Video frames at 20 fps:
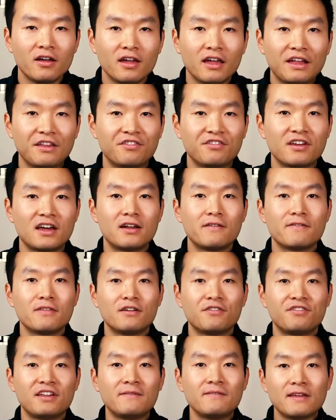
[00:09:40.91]
instead of the
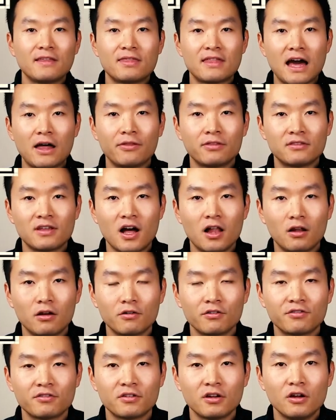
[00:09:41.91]

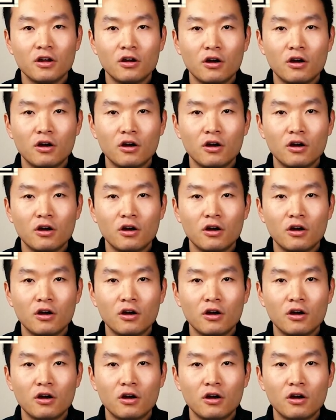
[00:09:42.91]
$70,000